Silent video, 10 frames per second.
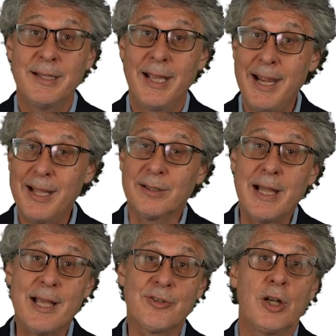And
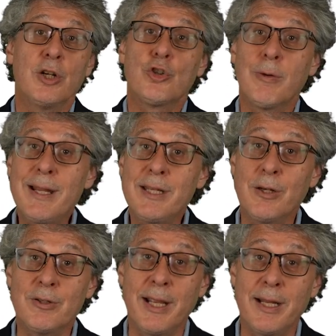last, training
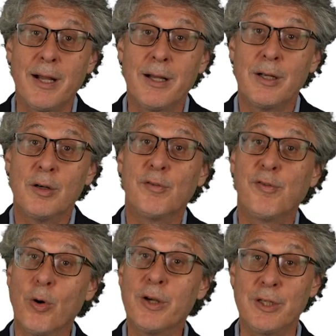your data
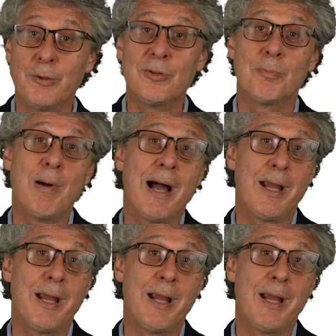for use by